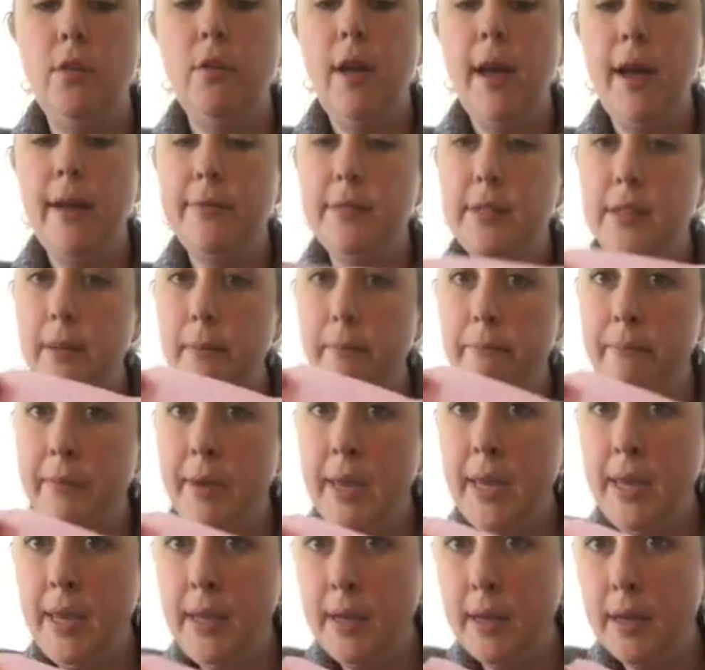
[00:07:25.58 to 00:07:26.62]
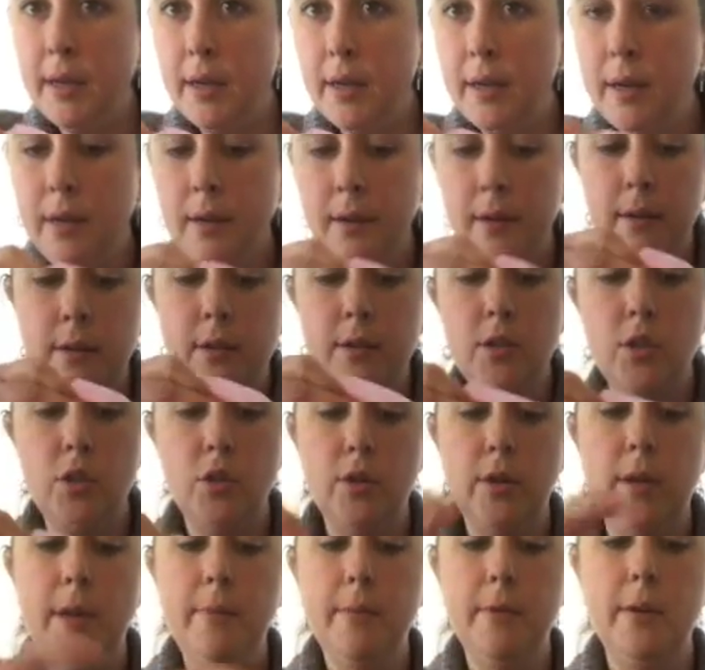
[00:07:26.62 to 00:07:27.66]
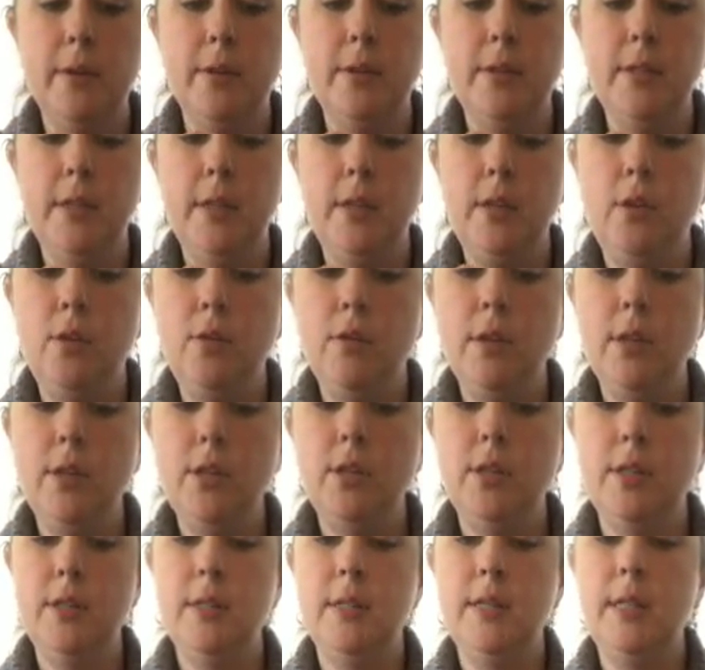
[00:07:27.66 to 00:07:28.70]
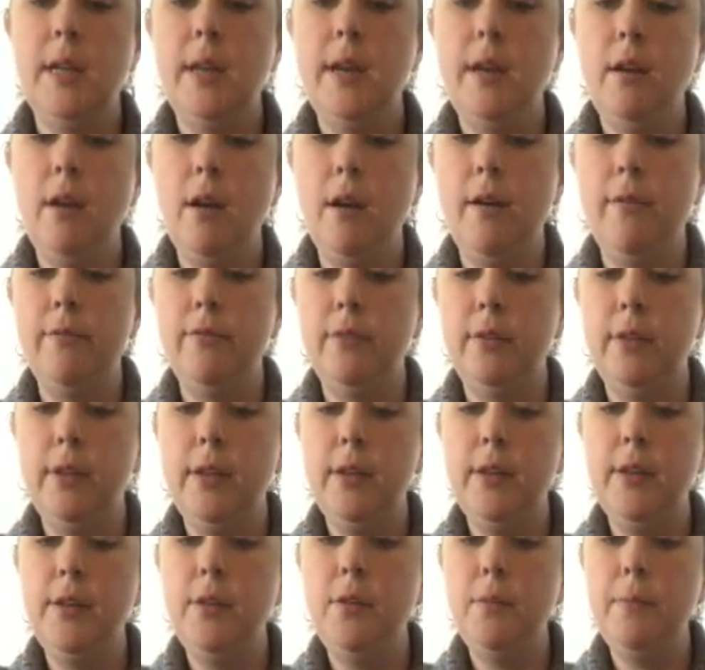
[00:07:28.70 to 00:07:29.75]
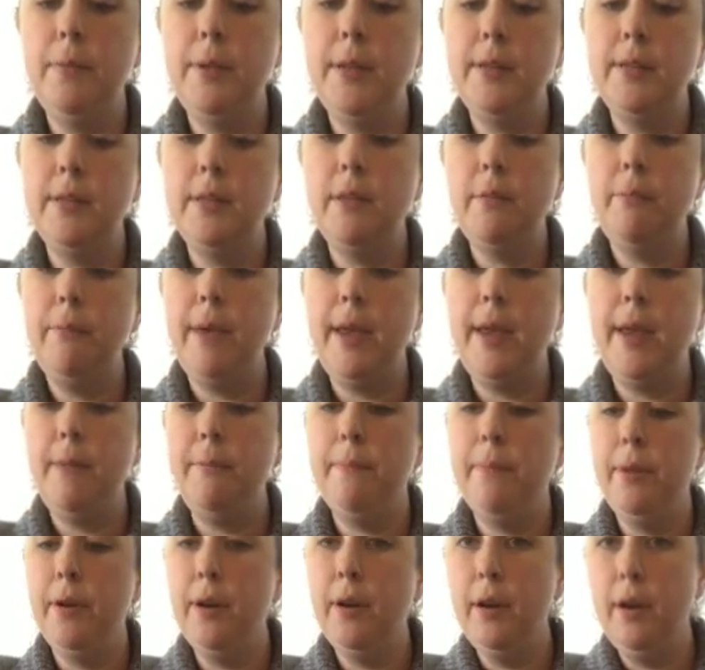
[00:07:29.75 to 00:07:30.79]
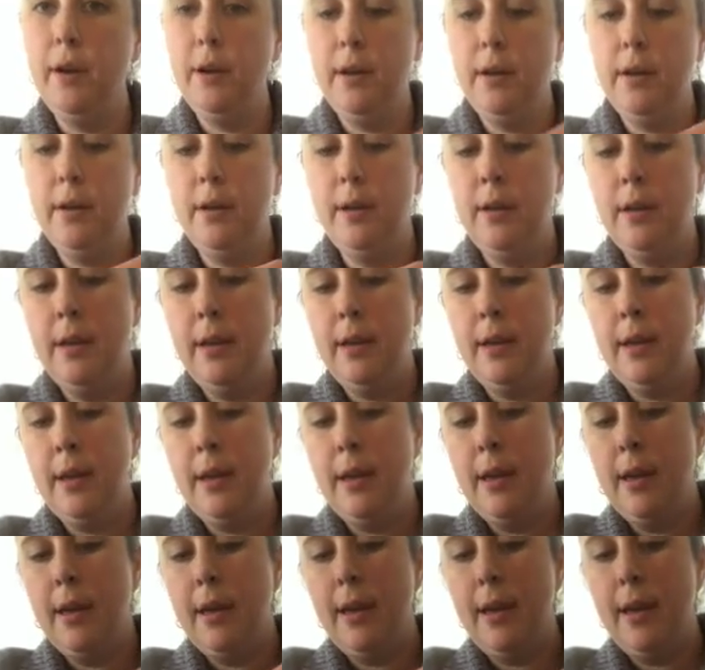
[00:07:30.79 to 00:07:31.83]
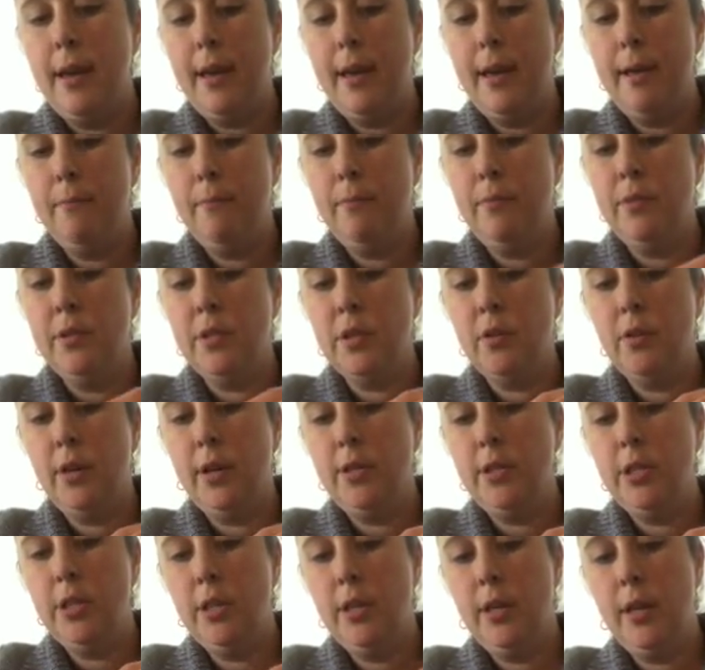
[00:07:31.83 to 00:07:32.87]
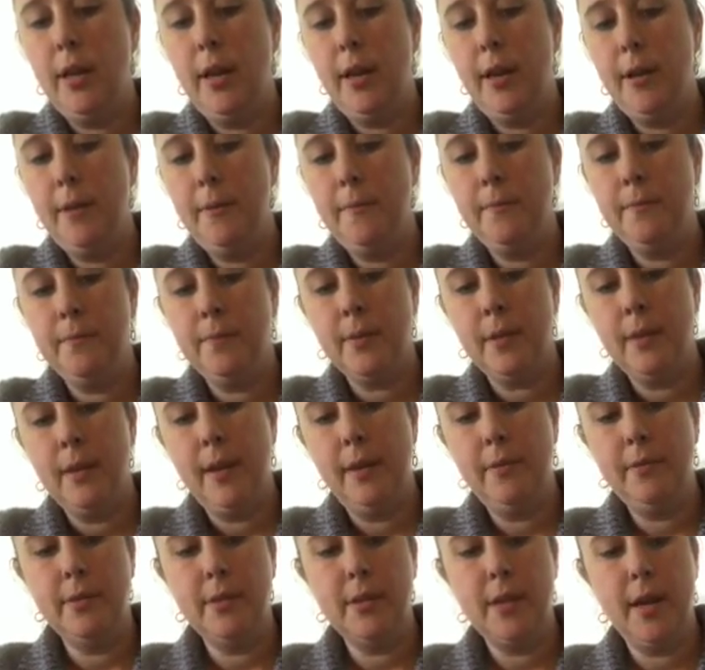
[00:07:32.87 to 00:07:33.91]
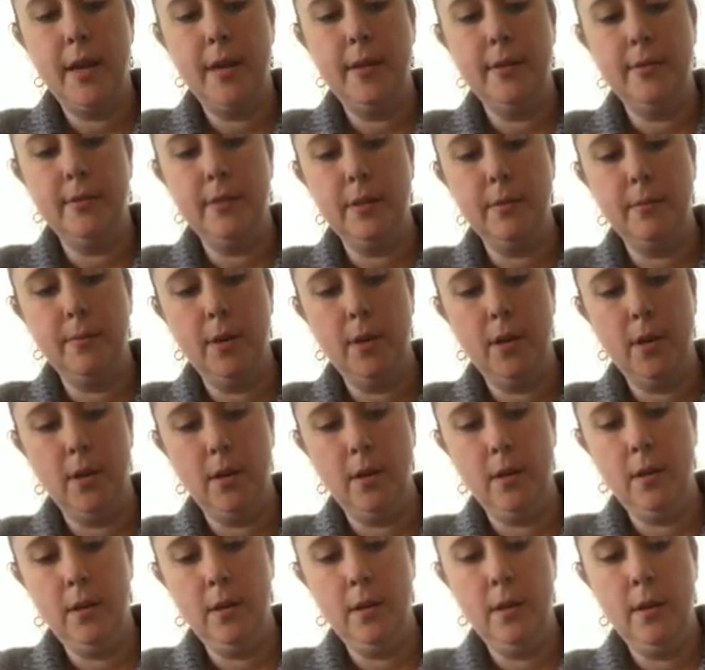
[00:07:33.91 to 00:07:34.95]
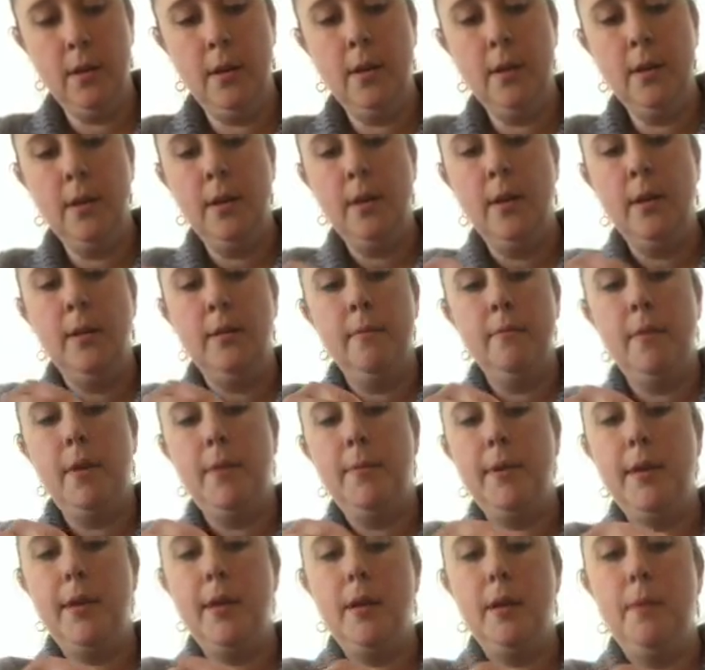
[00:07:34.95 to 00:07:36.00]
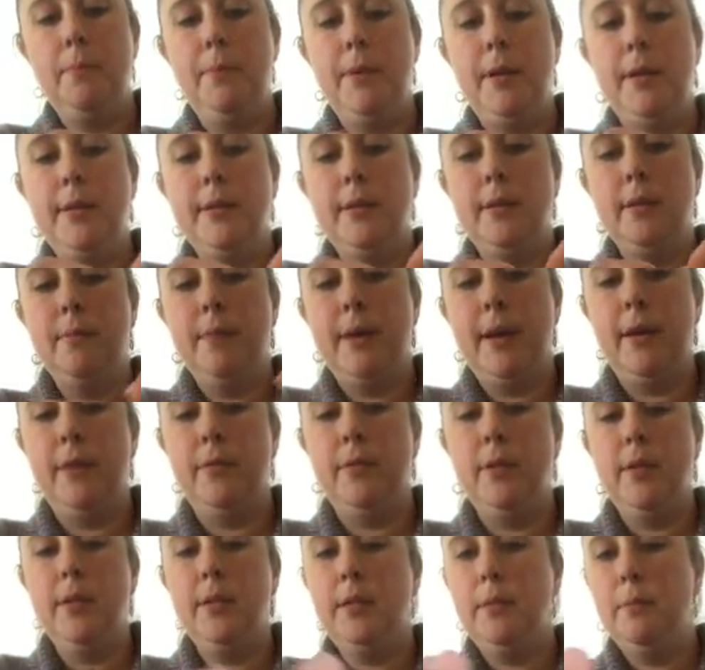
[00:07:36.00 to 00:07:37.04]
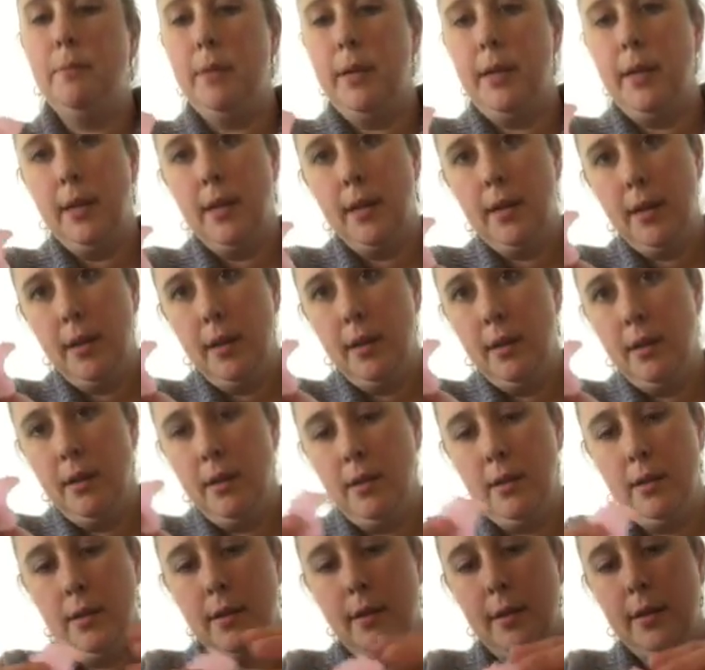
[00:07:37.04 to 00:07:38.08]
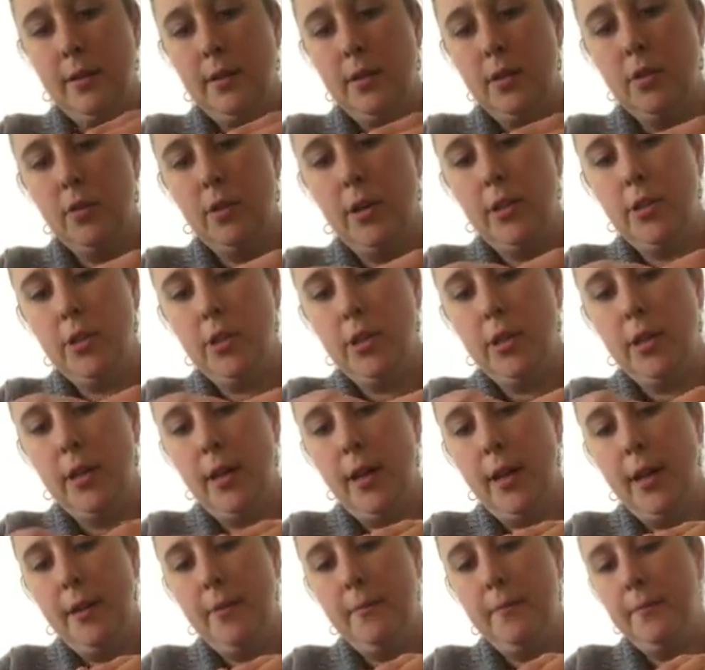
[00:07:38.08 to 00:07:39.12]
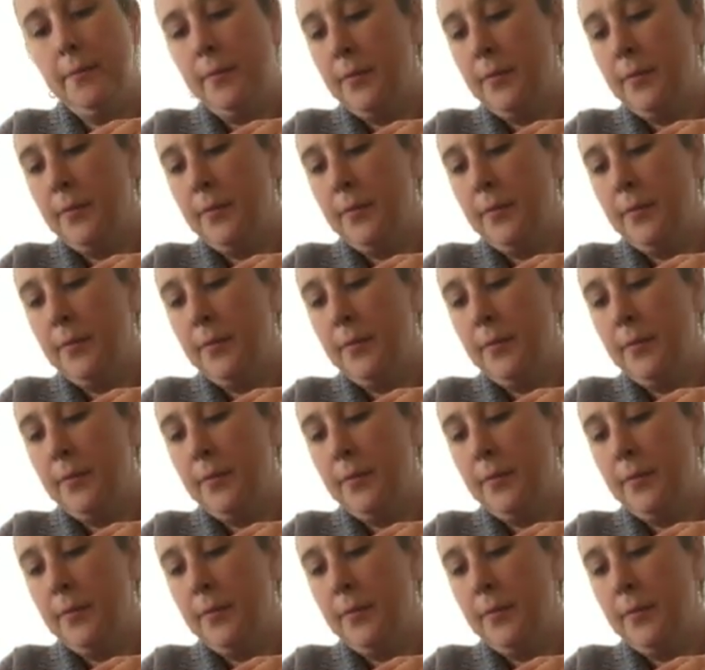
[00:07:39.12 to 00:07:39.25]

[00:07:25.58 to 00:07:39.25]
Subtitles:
have some pink streamers that you can just tear off little bits of paper and scrunch it up. That one's kind of small. Maybe get a piece about this big and scrunch it up,